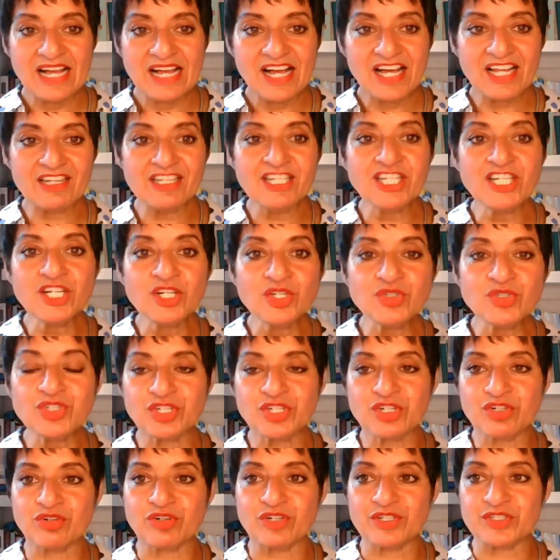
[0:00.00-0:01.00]
a
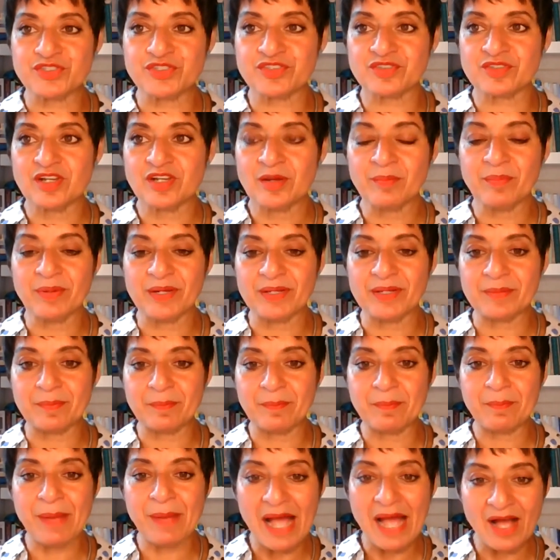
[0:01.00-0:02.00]
ludicrous but
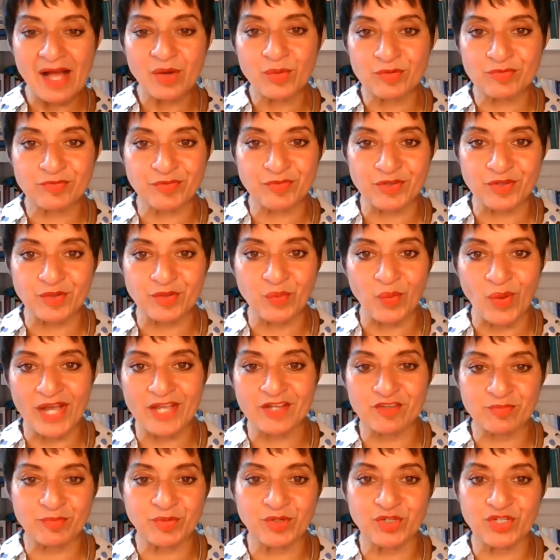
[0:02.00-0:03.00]
powerful
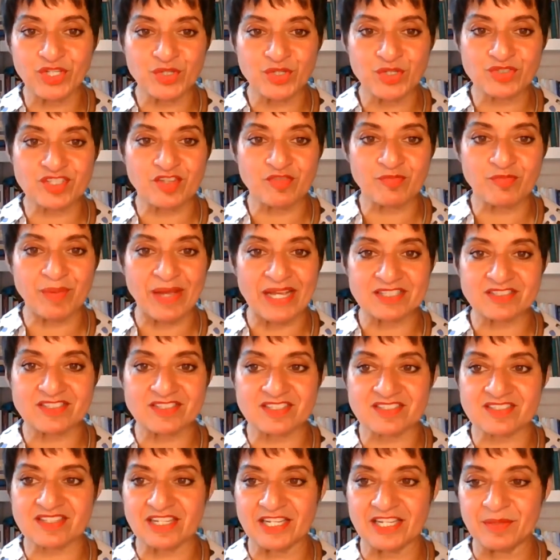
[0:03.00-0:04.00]
way of putting yourself back
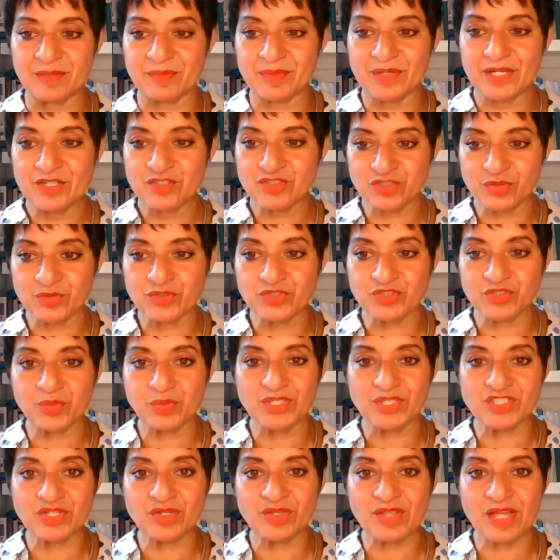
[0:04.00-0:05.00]
to sleep. Should
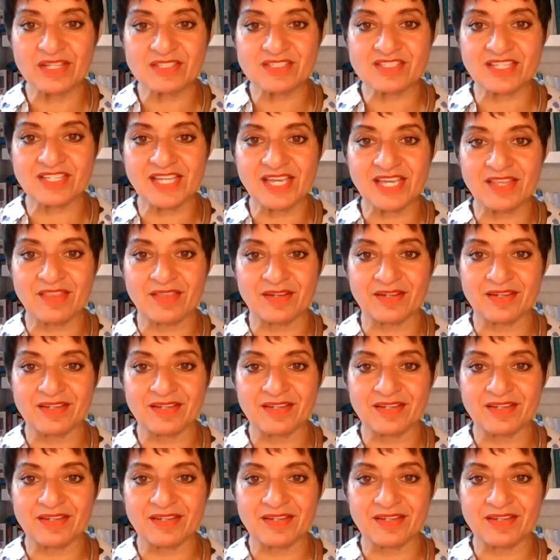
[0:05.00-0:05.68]
we do that together?